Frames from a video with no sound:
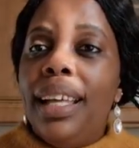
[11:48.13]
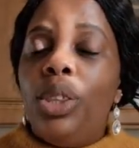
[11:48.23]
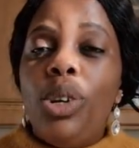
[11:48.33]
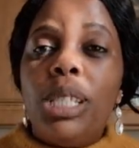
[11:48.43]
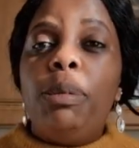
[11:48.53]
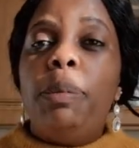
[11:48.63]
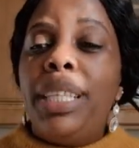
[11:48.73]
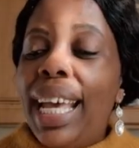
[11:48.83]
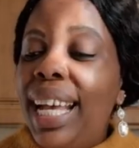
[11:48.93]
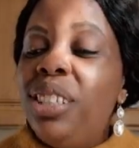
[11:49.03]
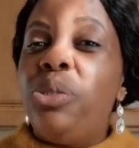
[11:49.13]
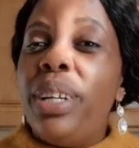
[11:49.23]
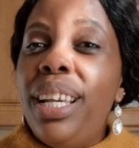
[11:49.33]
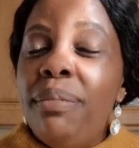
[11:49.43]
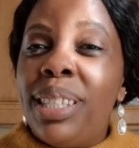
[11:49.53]
Those people, they had
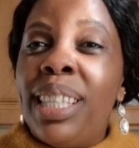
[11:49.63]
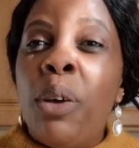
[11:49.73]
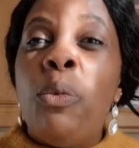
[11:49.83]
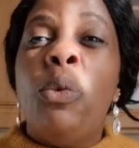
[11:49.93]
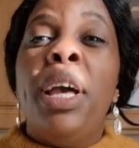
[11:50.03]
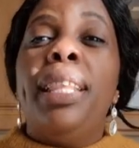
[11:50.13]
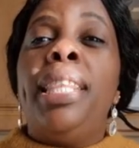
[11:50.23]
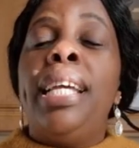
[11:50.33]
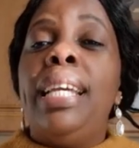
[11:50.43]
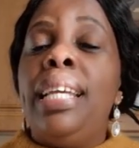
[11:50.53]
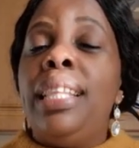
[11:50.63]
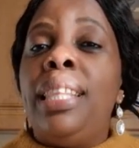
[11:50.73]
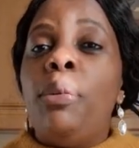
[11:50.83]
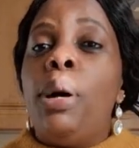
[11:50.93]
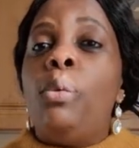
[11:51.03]
dreams. They
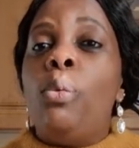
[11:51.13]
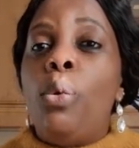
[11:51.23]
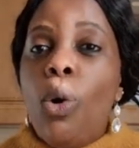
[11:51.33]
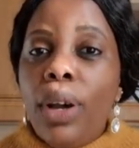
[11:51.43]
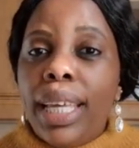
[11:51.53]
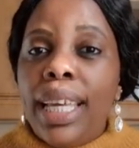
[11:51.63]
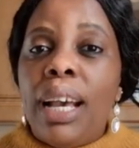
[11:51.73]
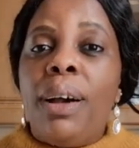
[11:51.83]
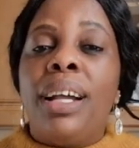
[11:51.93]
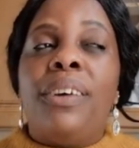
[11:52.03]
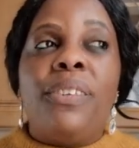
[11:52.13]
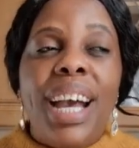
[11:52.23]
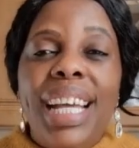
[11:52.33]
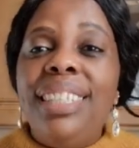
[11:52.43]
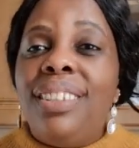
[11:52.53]
were walking, our
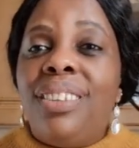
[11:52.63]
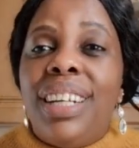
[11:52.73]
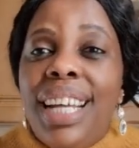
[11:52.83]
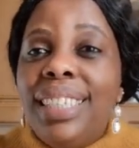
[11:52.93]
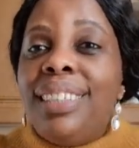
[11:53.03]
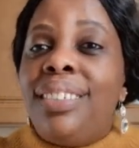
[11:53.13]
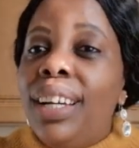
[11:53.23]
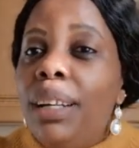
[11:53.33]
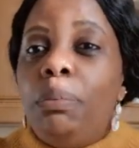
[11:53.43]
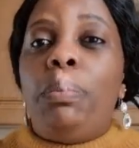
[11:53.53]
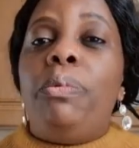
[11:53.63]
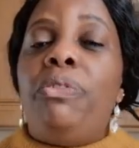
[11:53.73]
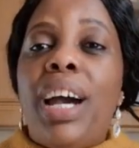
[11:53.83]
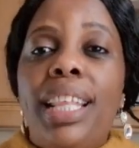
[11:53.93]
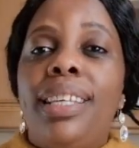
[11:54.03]

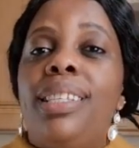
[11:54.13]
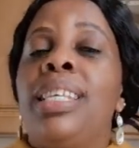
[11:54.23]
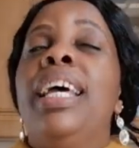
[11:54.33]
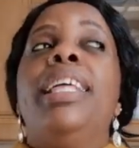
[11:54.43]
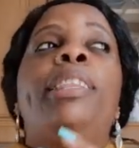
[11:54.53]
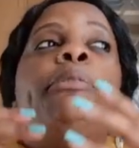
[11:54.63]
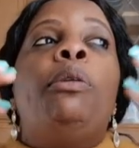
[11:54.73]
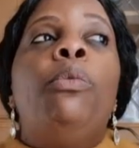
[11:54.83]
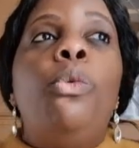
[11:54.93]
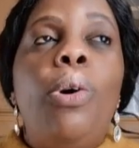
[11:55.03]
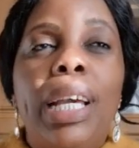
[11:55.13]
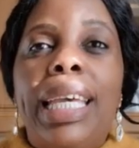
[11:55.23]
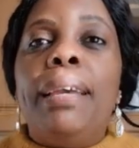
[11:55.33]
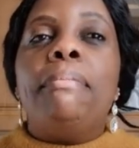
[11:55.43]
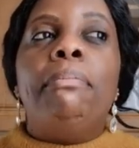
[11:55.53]
grandfathers, they were
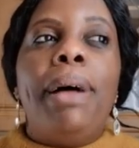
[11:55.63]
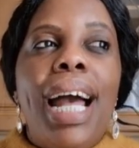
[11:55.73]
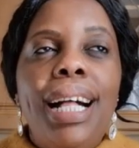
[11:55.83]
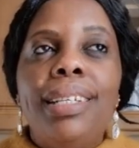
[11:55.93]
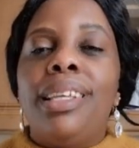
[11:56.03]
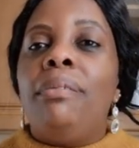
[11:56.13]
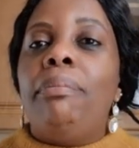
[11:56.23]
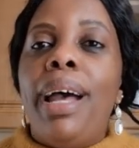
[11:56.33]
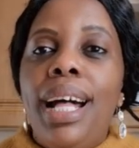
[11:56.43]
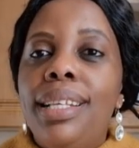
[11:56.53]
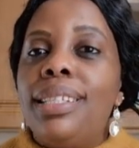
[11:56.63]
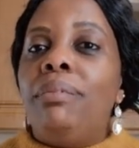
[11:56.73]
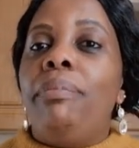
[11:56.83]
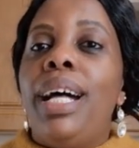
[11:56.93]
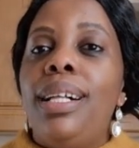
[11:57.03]
walking miles and miles
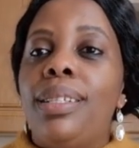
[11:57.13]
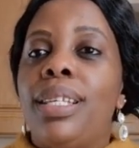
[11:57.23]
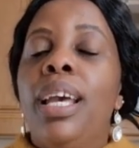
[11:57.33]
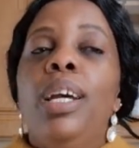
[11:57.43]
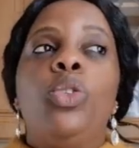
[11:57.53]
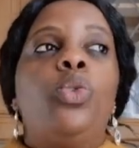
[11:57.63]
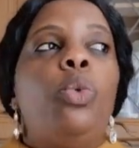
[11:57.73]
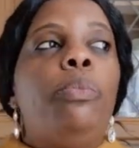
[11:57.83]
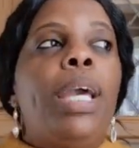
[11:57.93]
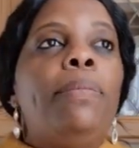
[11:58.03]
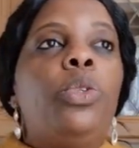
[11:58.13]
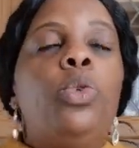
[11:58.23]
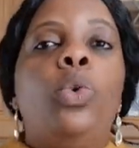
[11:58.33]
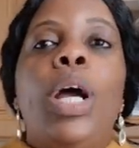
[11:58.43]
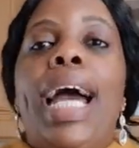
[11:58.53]
and miles to be able
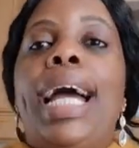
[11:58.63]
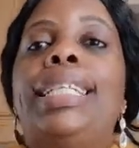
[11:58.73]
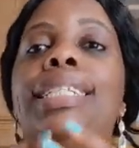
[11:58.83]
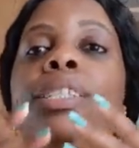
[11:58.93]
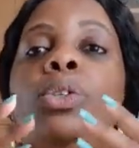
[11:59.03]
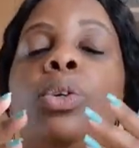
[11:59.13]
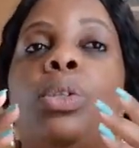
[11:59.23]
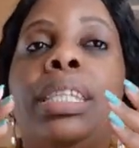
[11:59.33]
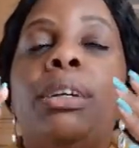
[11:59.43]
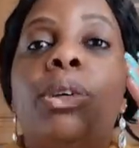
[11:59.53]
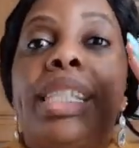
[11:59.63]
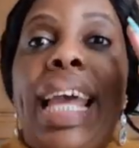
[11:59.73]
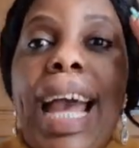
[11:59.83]
to, you know, because they